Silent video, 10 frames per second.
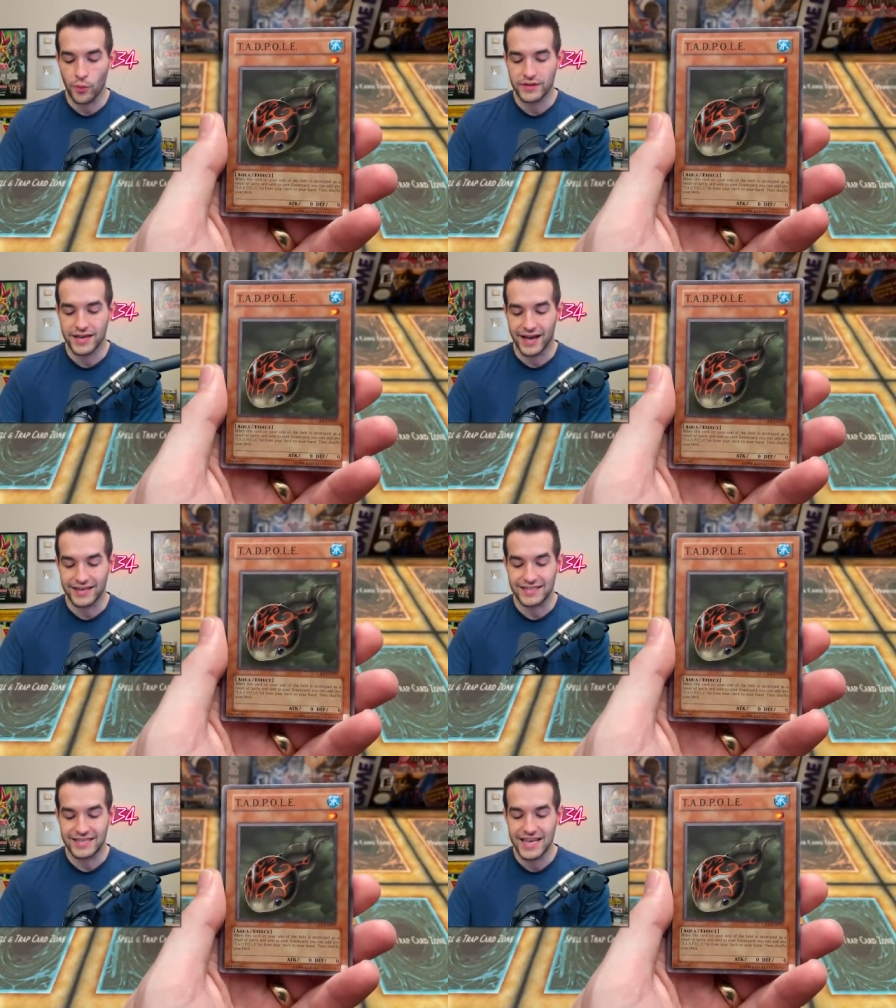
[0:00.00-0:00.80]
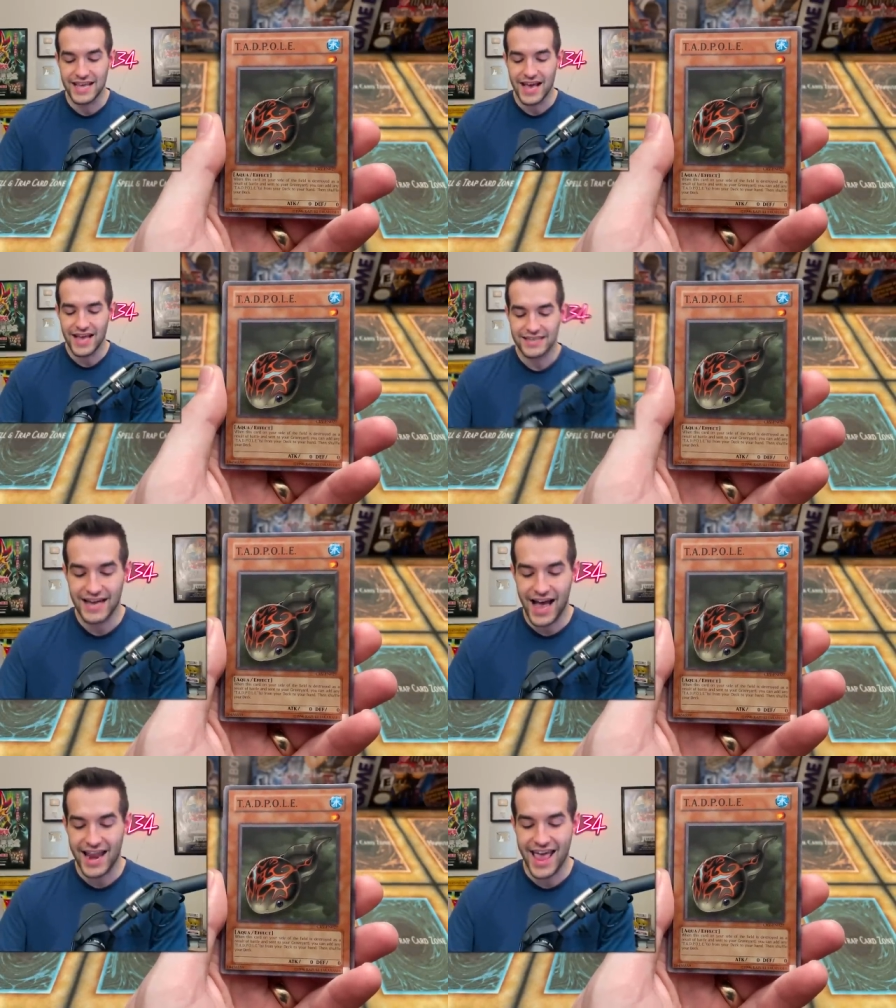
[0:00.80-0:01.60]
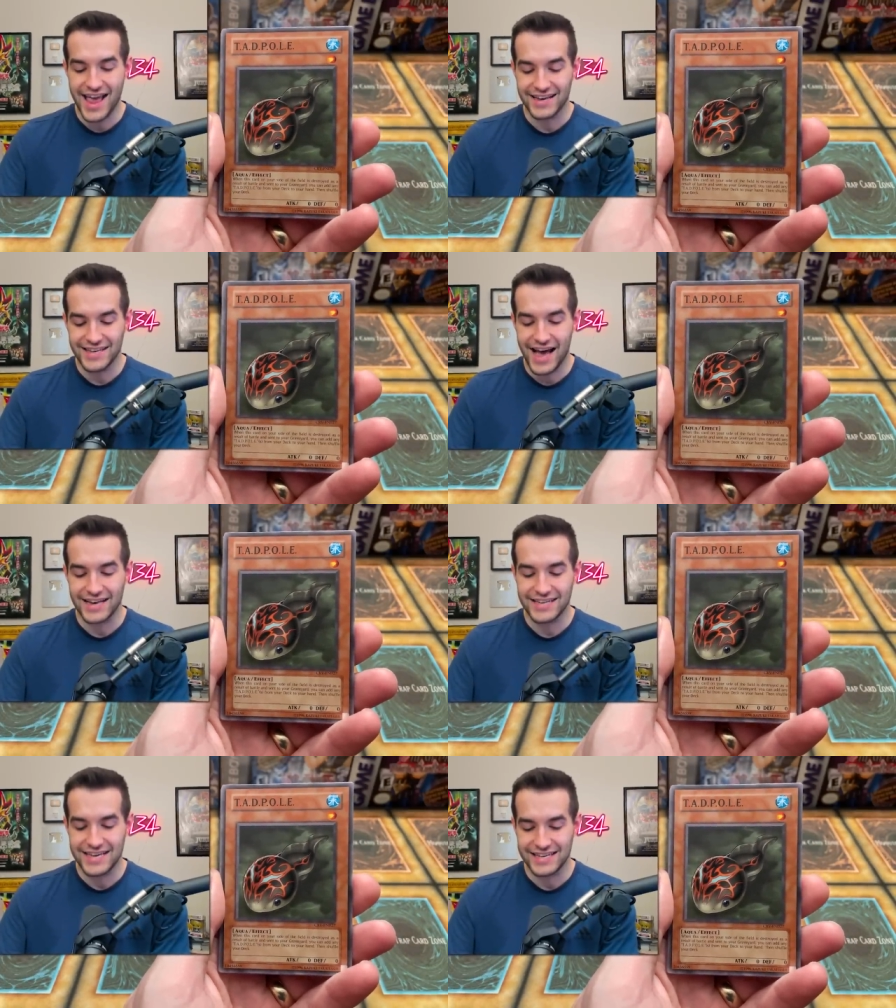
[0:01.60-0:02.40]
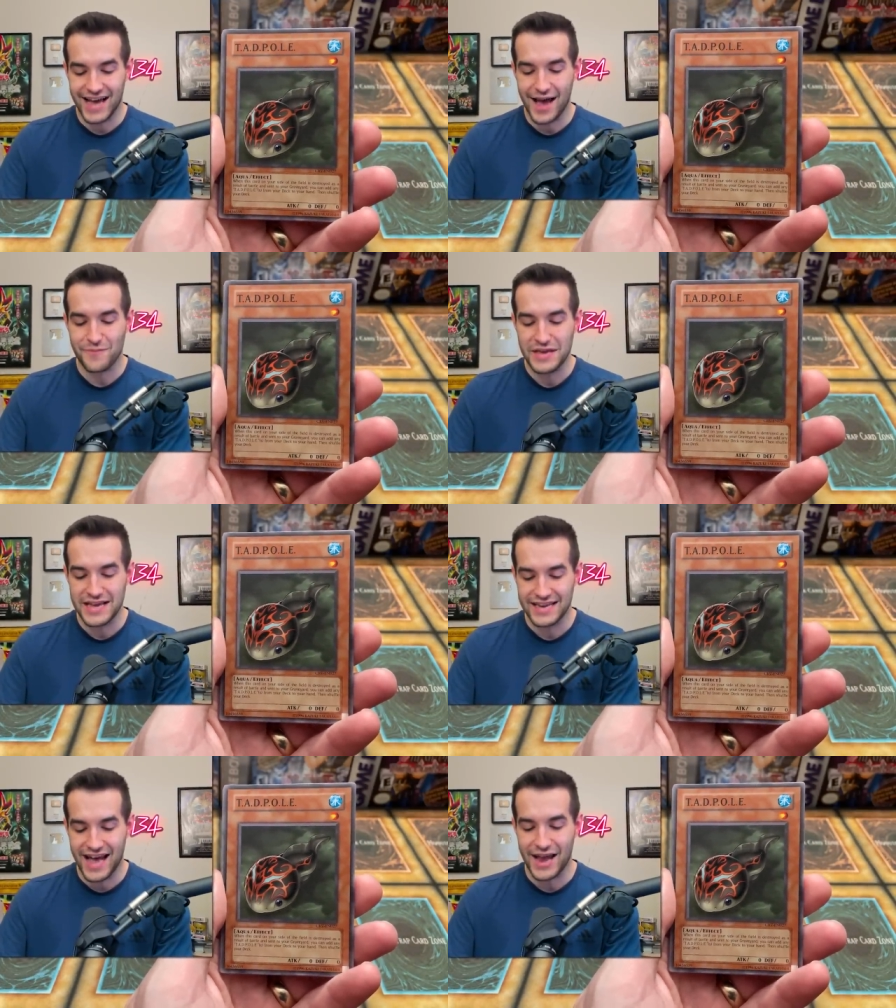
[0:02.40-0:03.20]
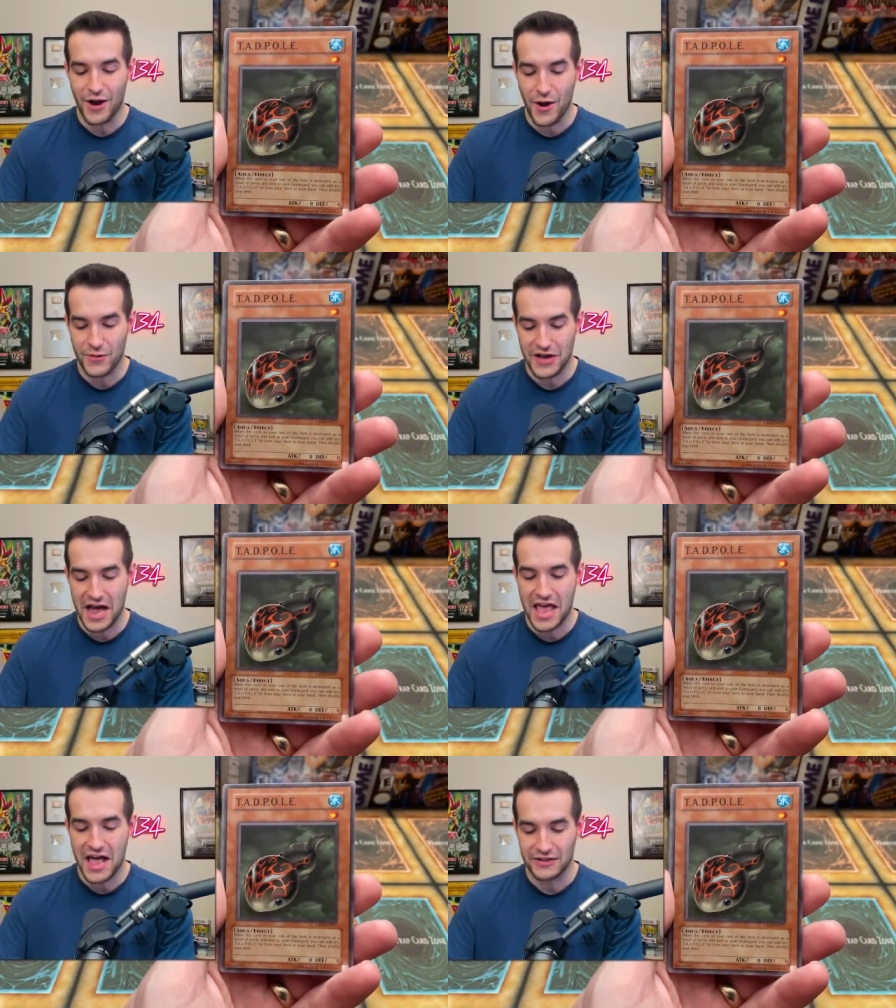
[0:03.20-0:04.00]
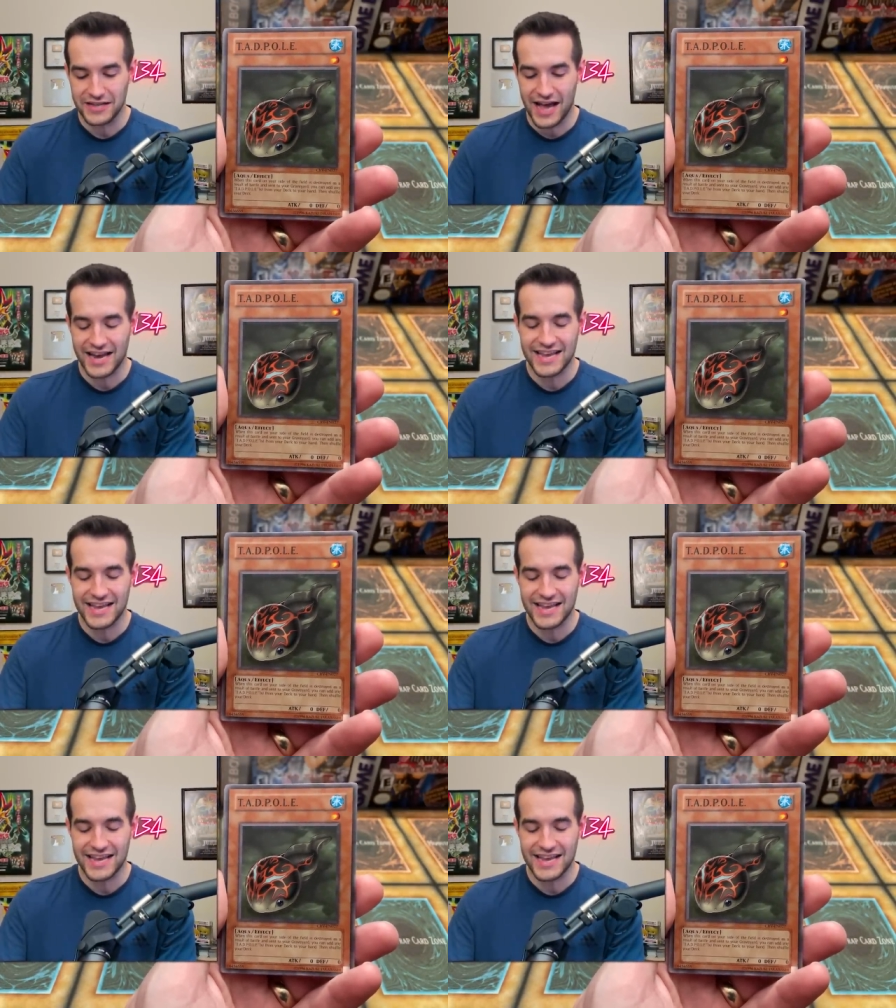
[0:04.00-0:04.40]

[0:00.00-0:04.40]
we've got T dot A dot D dot P dot O dot L dot